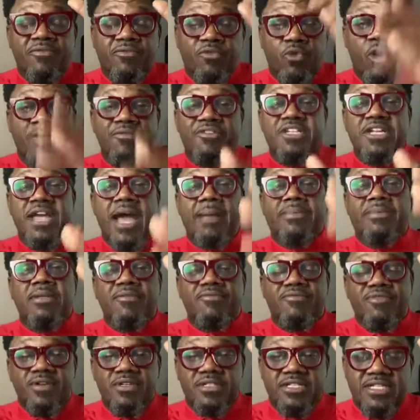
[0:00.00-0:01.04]
the fourth
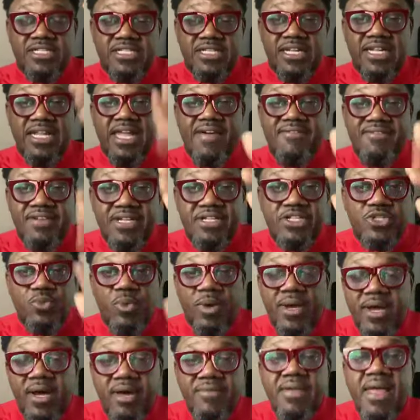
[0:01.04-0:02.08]
chapter, verses 11
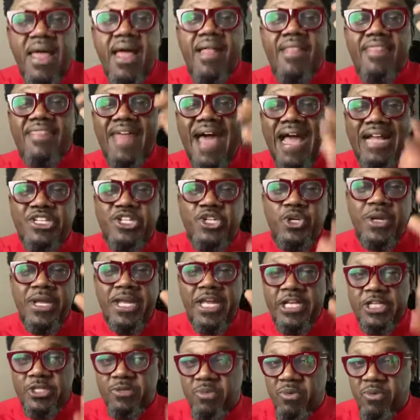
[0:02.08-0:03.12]
and 12. That's
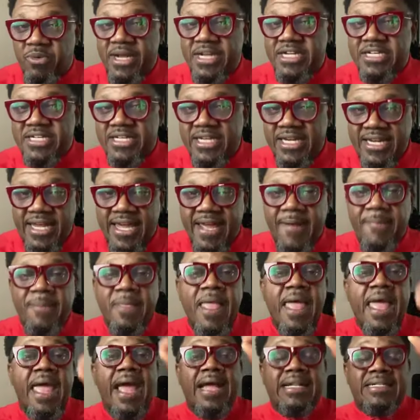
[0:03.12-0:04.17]
your inspiration
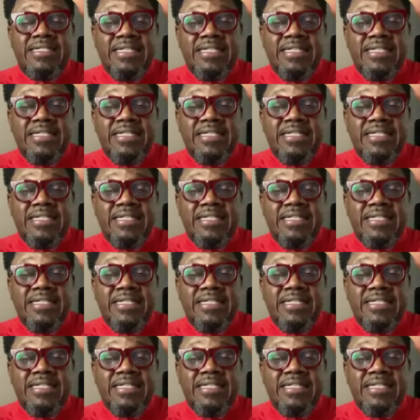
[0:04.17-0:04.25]
today.